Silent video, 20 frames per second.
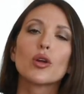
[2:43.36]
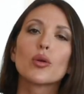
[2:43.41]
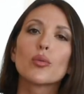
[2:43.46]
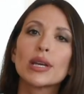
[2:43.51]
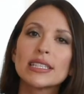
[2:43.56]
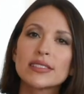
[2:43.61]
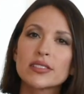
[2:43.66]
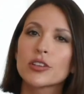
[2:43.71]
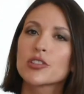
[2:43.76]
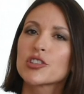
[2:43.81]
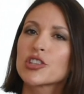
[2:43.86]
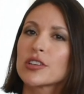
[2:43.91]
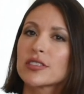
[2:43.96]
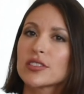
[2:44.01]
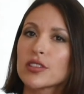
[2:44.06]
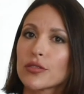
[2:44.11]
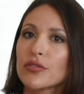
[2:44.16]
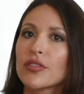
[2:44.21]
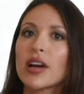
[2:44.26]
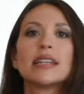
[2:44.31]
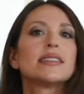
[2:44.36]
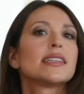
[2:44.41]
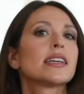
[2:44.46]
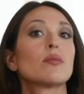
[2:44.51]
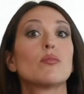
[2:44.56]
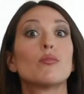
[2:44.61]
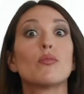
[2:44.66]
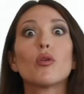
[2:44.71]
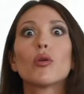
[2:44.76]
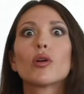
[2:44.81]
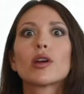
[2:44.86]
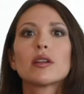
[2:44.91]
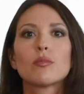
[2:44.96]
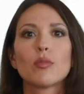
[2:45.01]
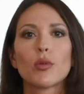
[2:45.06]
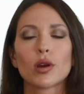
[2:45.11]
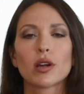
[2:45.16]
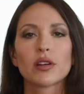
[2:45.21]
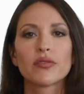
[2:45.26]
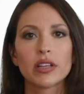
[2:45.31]
Researchers are finding more and
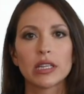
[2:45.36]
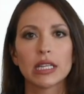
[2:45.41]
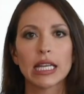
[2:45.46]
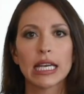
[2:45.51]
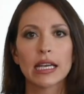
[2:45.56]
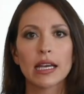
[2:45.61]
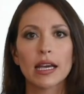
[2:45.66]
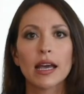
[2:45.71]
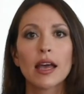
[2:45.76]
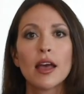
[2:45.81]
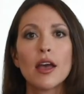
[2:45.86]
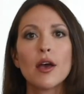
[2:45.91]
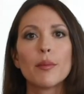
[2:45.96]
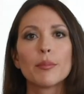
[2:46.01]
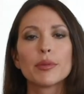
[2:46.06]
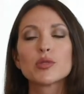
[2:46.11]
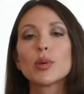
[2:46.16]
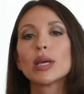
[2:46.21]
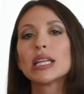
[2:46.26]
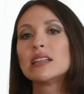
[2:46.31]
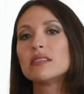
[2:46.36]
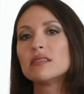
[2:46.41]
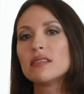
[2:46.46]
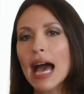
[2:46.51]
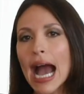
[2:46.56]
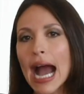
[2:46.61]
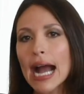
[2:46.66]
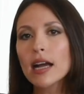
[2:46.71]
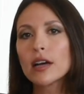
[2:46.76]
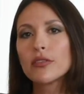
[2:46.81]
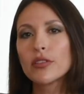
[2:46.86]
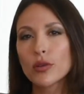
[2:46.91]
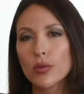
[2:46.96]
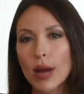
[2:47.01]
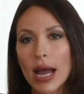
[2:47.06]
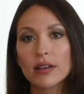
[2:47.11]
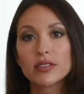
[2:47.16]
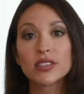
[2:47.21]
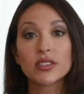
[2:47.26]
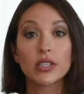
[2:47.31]
more of a link between a lack of
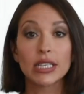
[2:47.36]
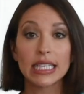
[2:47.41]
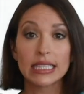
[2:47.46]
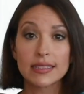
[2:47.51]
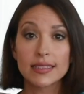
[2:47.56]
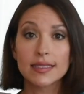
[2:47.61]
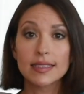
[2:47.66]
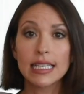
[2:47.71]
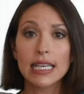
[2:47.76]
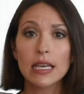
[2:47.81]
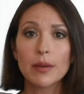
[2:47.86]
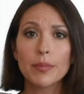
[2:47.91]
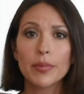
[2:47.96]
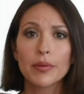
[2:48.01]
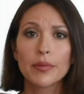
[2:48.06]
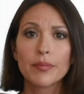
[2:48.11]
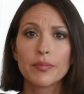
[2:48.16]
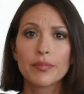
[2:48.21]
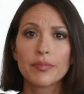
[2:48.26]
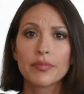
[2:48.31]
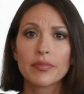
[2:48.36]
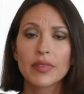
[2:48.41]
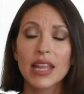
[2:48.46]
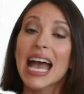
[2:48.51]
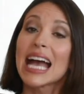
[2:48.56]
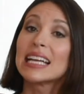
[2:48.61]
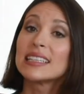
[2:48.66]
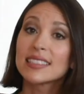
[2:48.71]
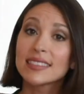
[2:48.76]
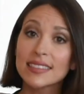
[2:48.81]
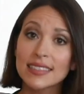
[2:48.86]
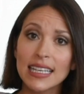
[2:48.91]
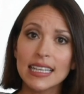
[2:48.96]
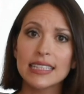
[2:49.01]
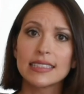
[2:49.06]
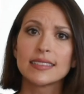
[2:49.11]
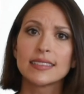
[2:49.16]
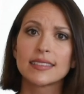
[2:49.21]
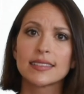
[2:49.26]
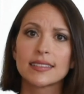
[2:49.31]
arousal in sleep and
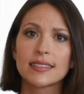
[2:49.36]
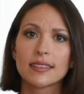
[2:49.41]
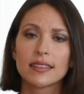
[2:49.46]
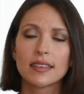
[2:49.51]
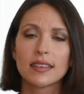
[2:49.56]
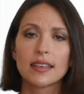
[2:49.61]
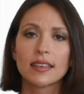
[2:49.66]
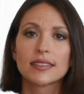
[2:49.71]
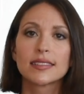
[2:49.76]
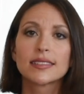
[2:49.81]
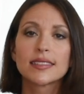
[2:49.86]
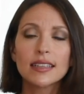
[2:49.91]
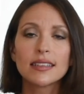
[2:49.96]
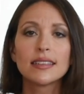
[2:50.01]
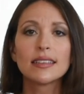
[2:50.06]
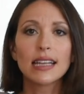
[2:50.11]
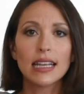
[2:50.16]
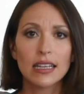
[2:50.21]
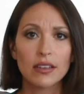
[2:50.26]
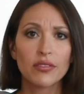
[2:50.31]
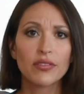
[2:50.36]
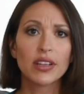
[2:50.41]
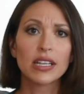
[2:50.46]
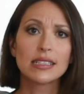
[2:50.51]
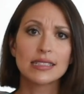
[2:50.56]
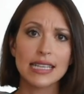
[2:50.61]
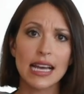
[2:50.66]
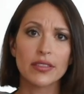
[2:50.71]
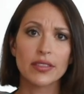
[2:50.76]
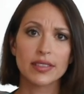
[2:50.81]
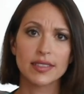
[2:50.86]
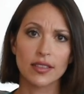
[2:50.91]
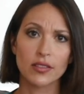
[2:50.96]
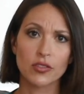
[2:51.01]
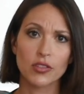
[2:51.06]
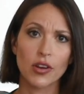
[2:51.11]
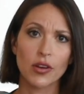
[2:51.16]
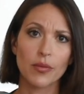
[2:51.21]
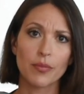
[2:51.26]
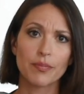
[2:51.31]
SIDS, sudden infant death
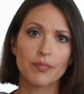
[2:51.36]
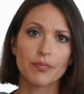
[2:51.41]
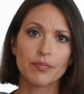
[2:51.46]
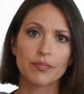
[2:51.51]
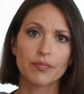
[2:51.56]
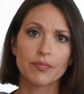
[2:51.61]
syndrome.